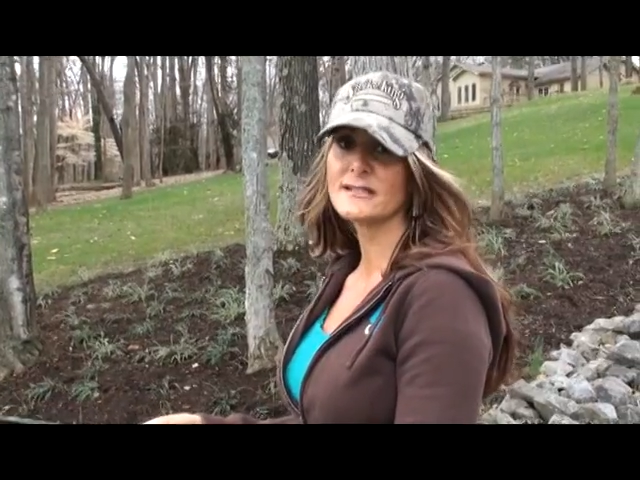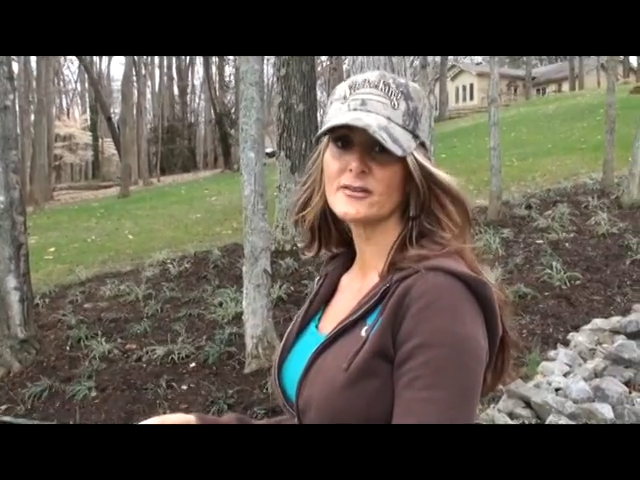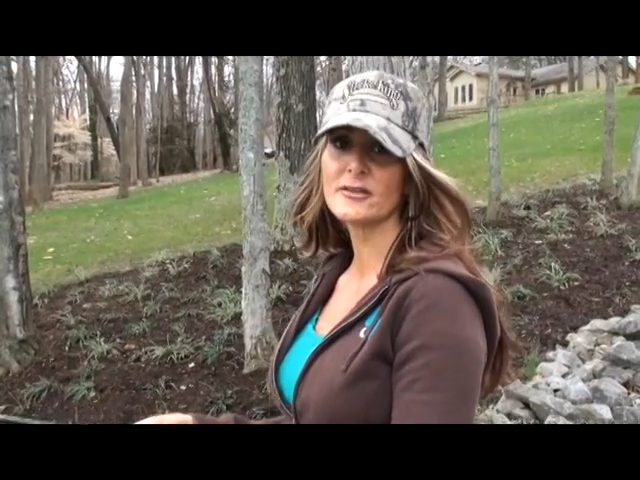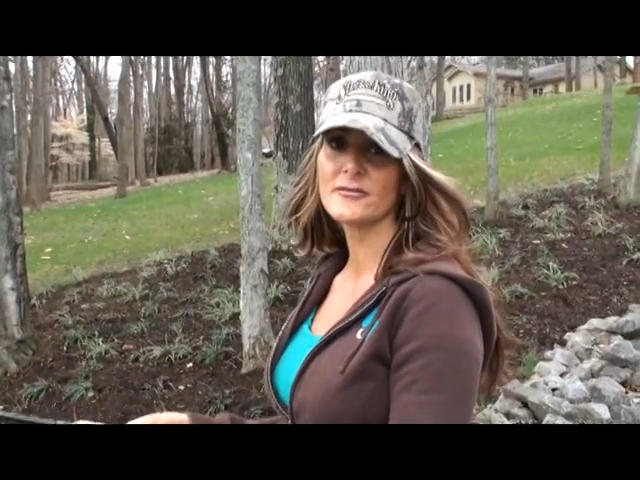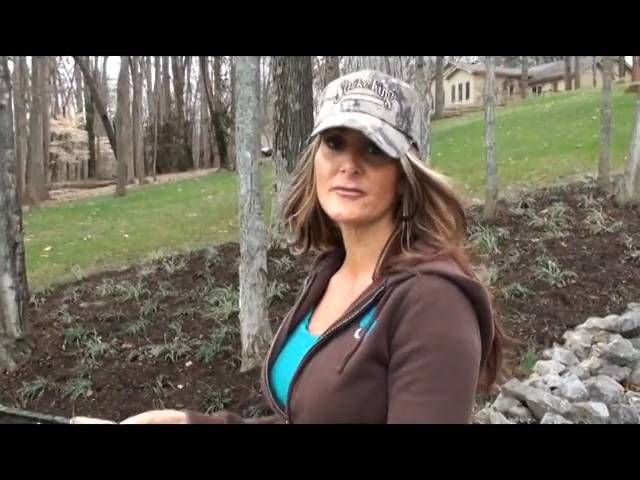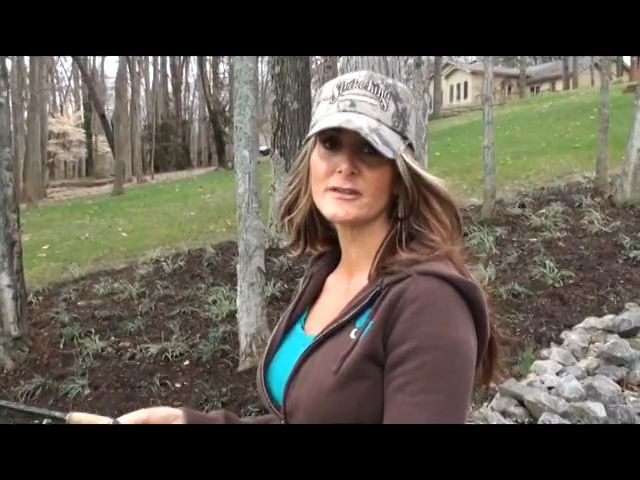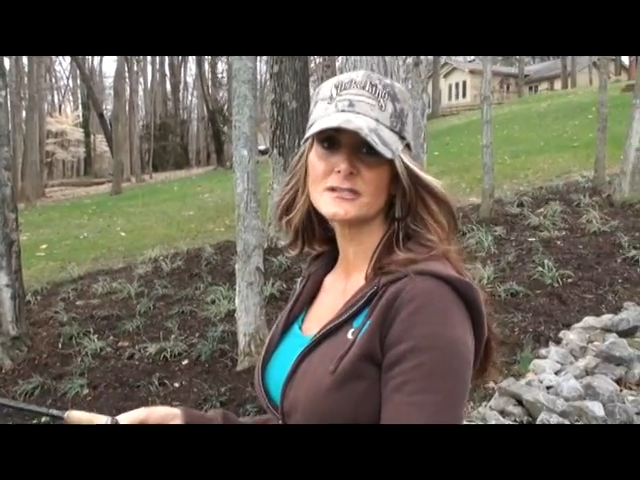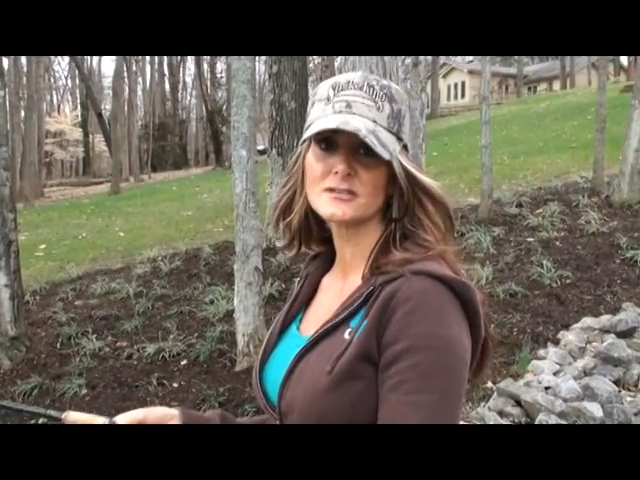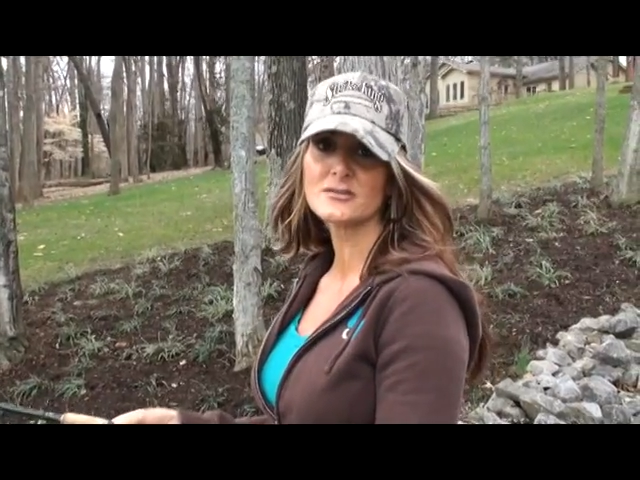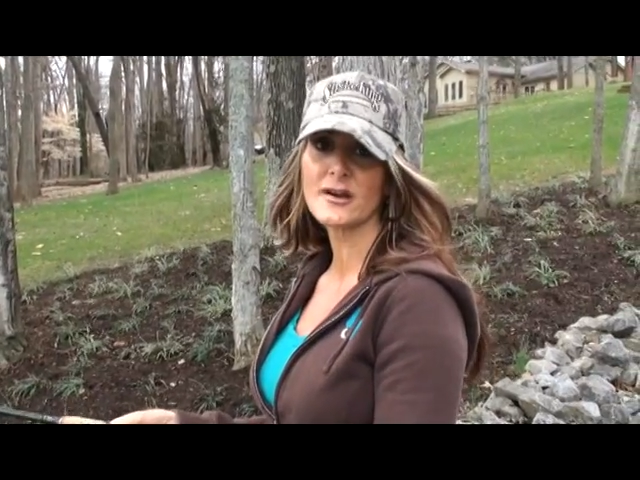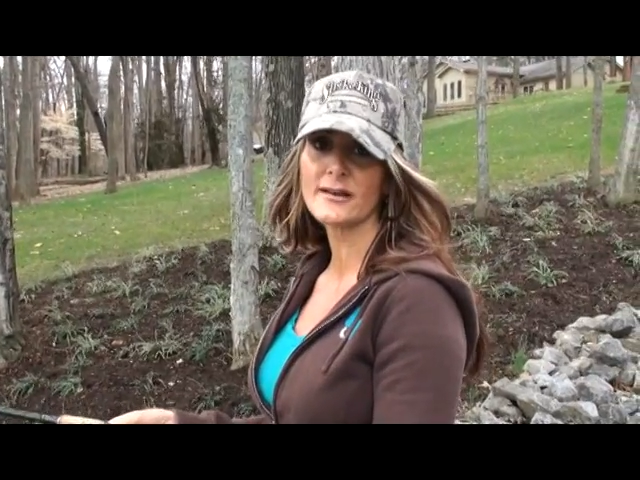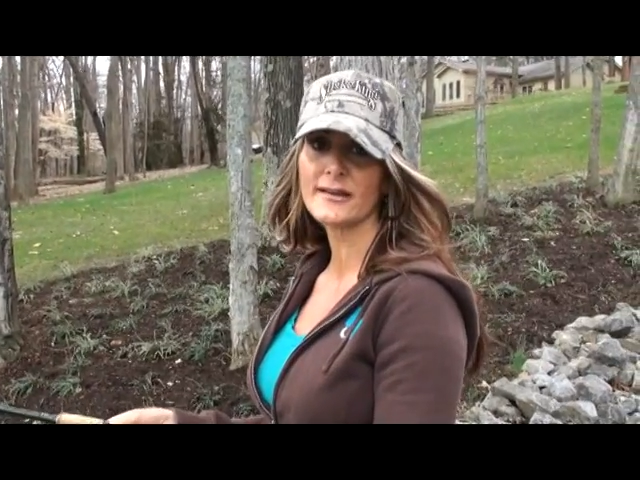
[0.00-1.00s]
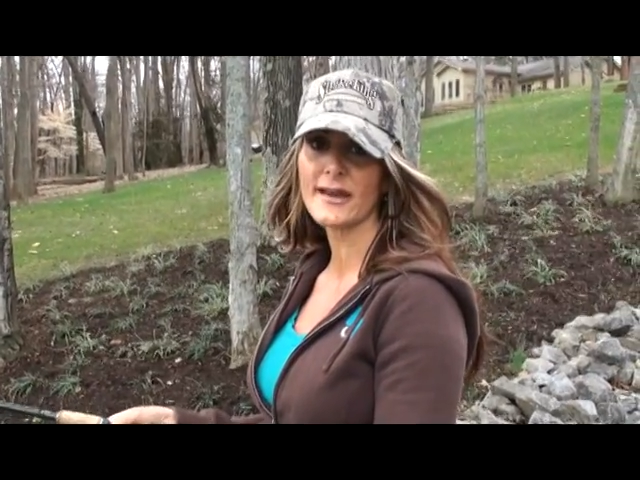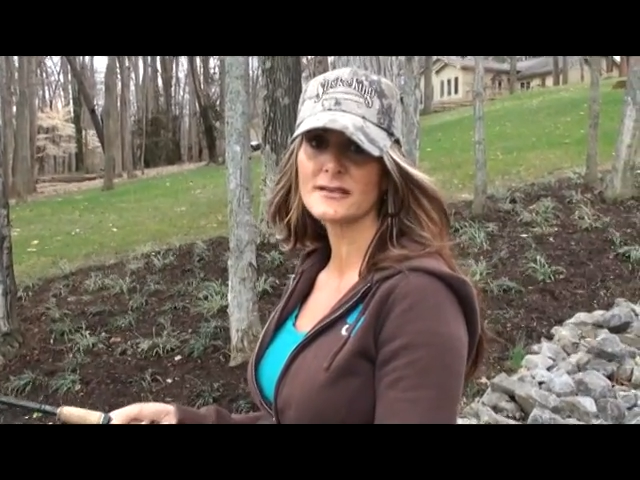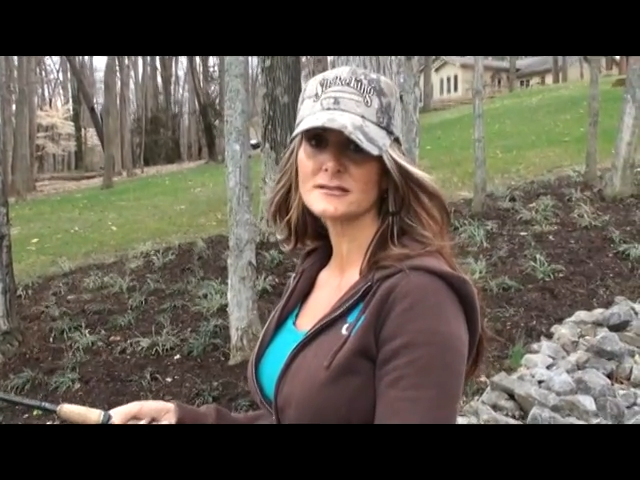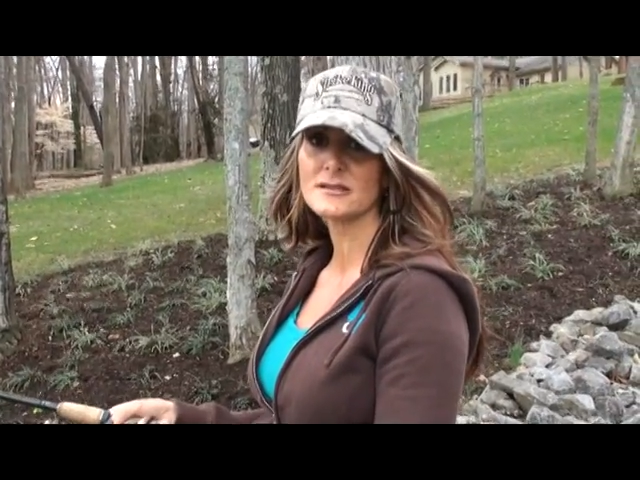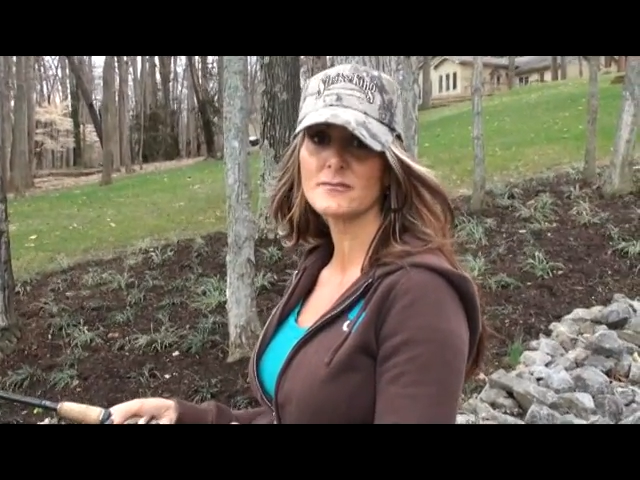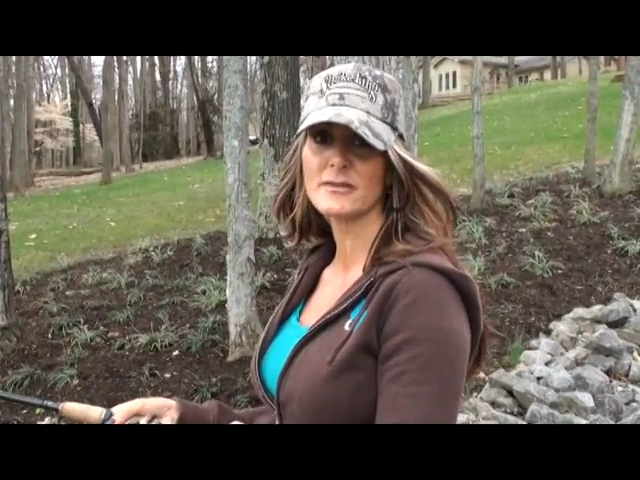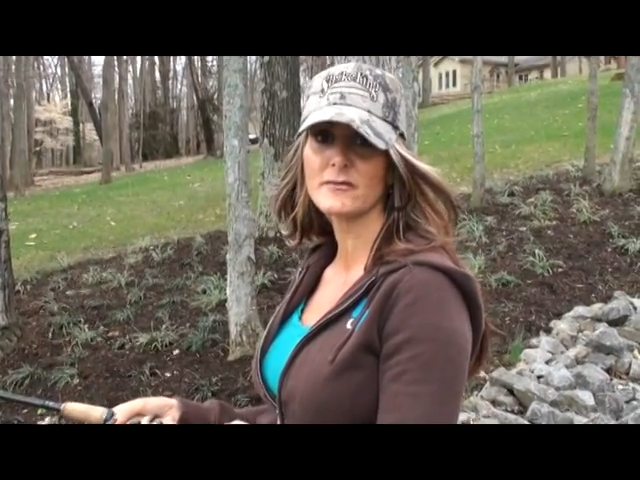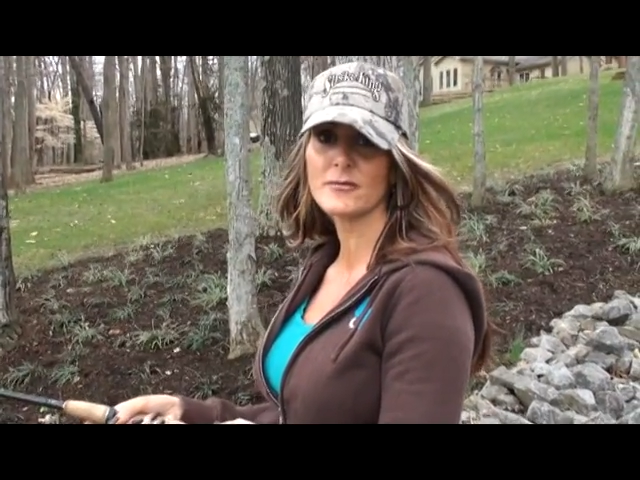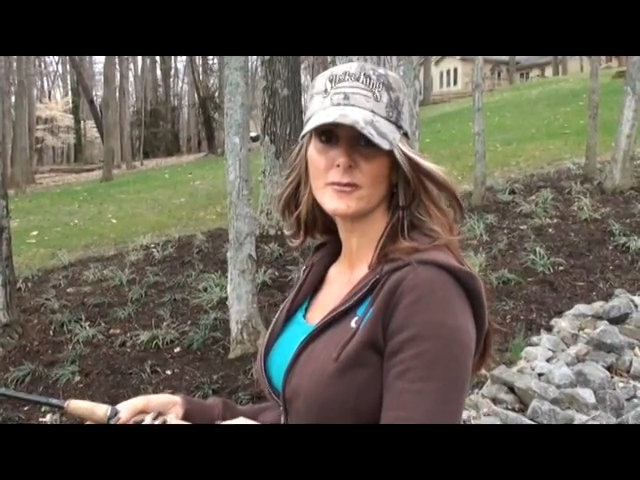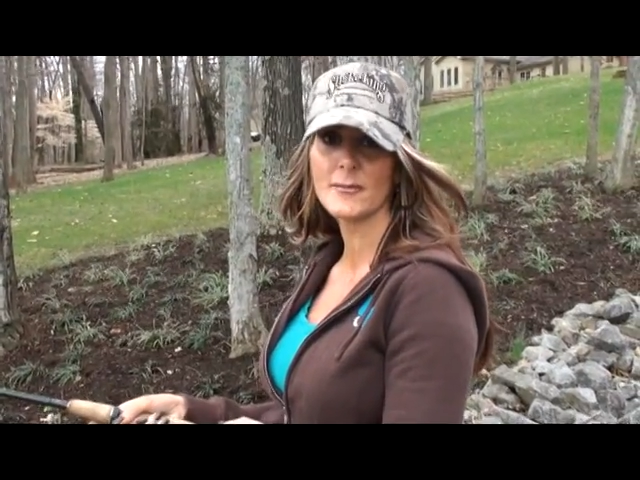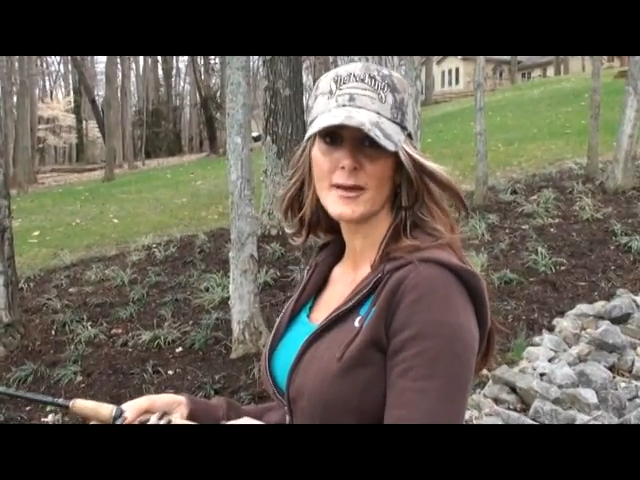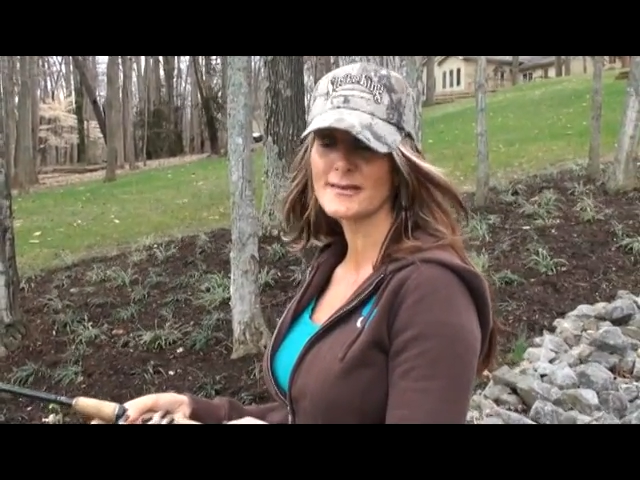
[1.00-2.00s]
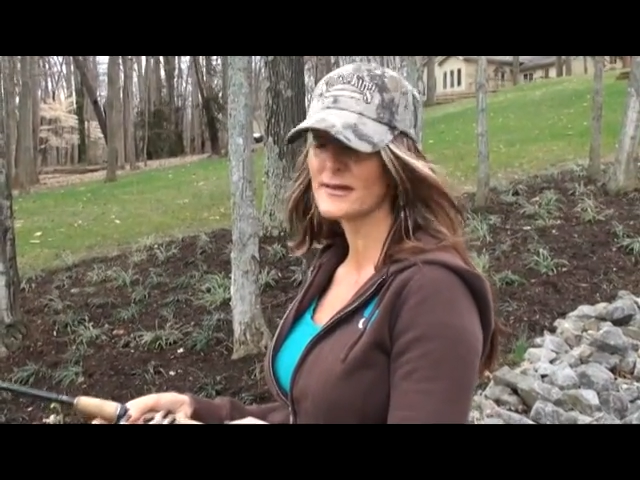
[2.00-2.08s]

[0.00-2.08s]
down here fishing trying to catch something for my